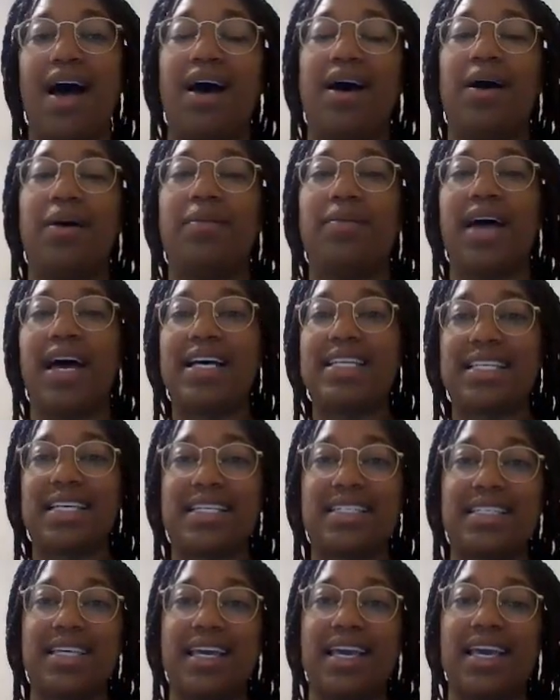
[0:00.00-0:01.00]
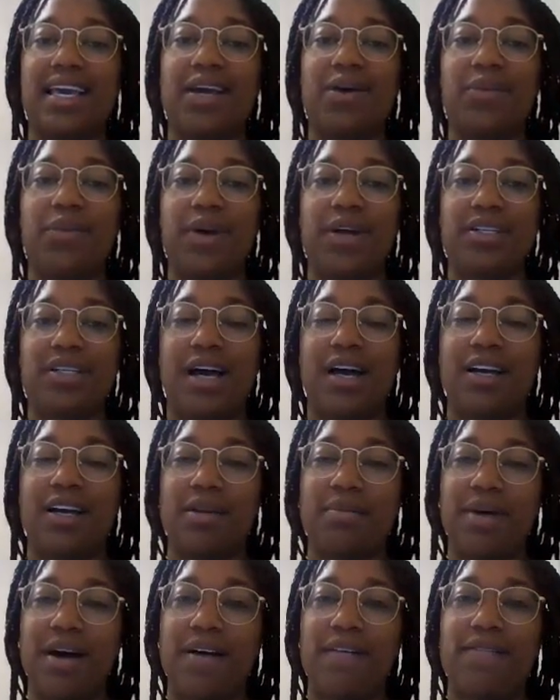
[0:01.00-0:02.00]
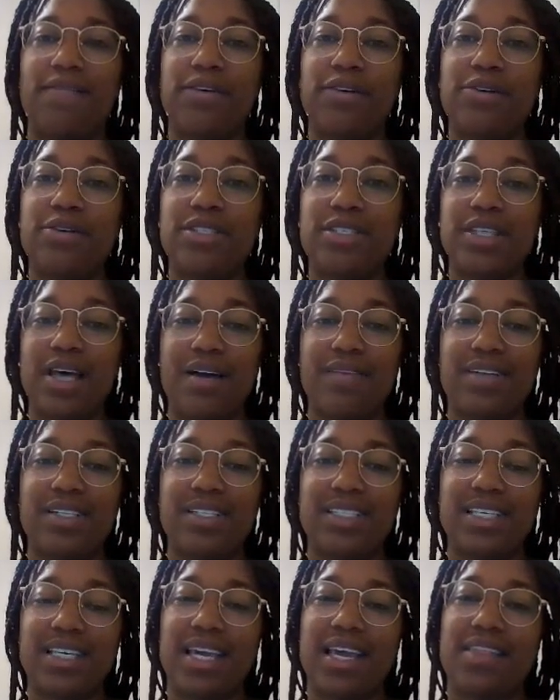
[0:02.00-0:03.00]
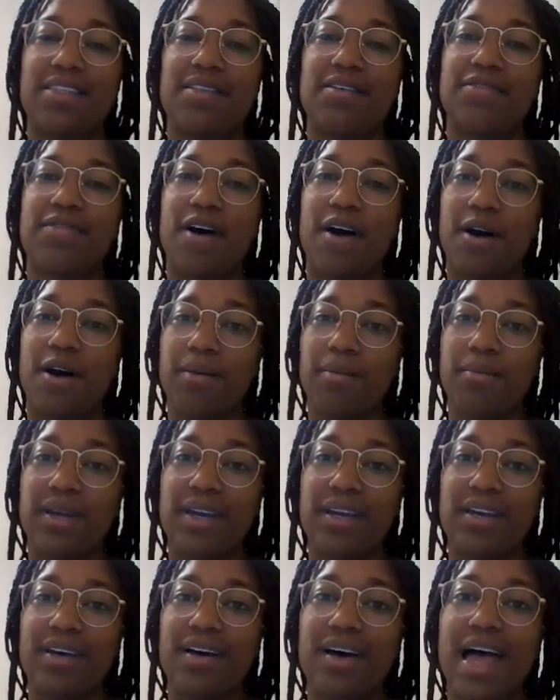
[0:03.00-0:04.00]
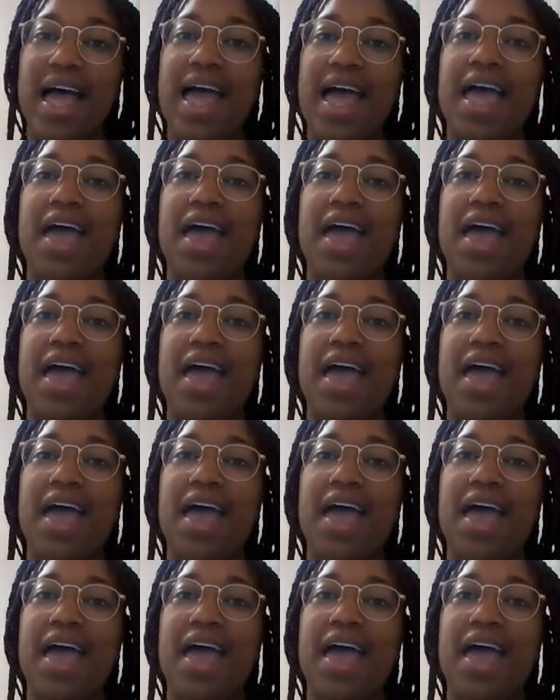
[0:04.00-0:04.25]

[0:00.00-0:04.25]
Um, as I said, we're talking about food sovereignty and the Farm Bill,